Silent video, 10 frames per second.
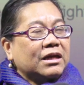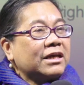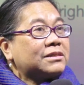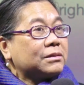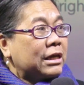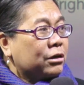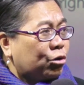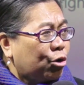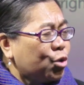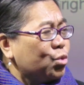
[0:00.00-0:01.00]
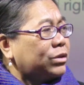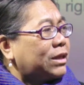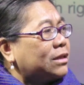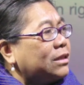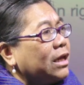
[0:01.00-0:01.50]
is
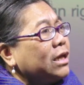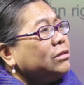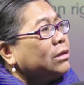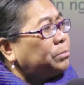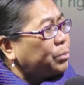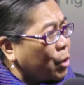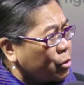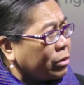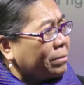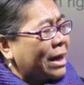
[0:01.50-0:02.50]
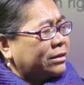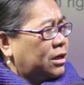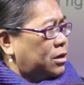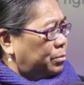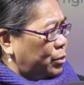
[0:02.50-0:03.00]
included in the
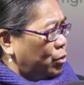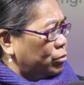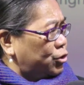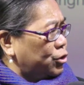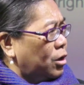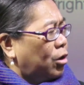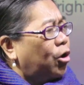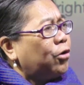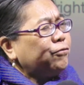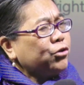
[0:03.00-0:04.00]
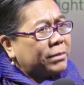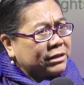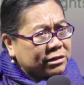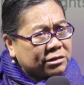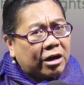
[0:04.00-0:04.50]
programmatic approach of
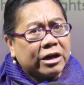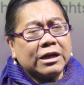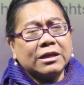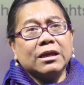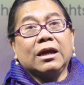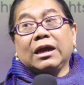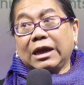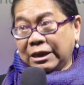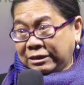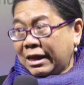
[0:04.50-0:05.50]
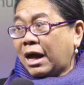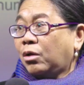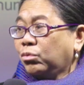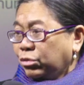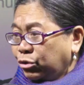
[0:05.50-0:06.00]
humanitarian and
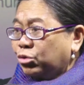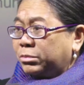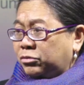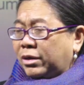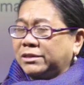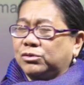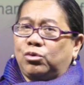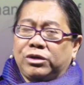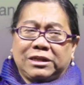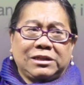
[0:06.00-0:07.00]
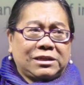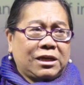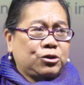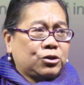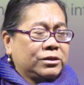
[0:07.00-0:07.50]
now human rights
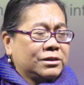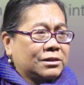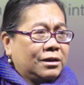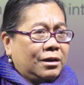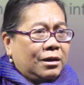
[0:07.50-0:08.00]
organizations.